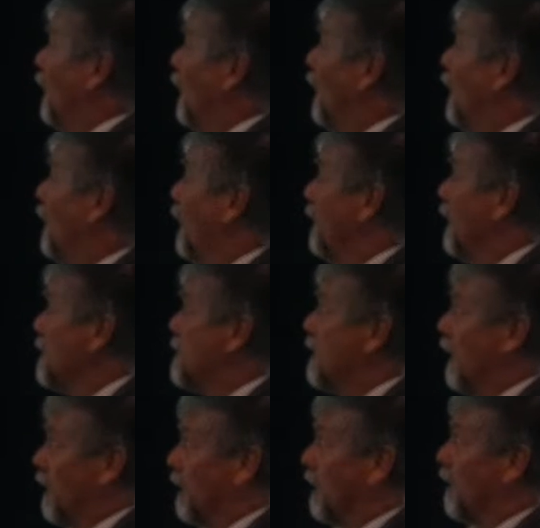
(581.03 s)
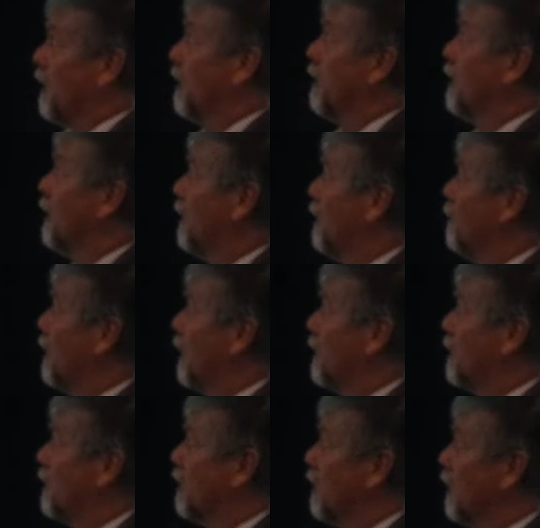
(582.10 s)
And that's Doug
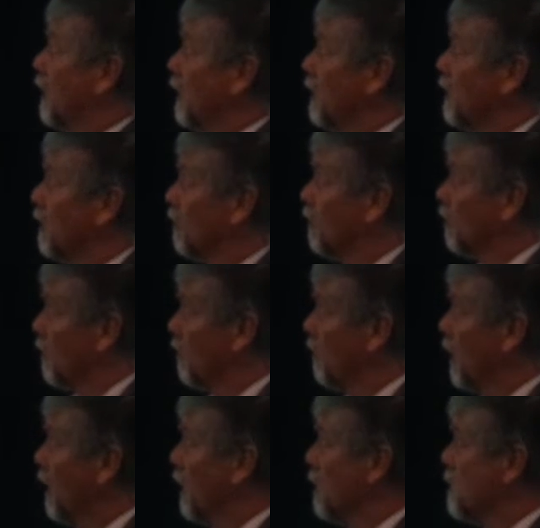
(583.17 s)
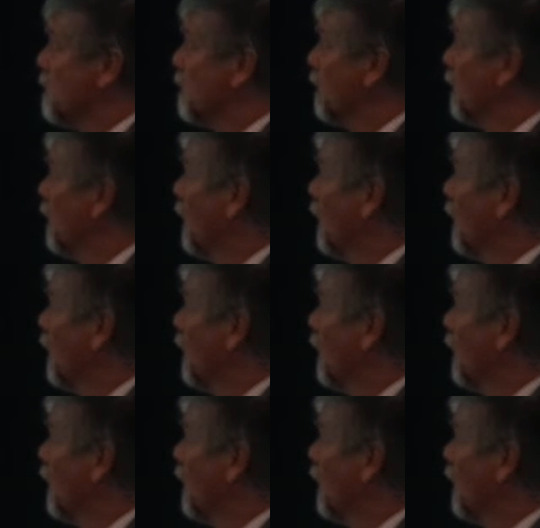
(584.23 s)
at the Helena and Aurora Range,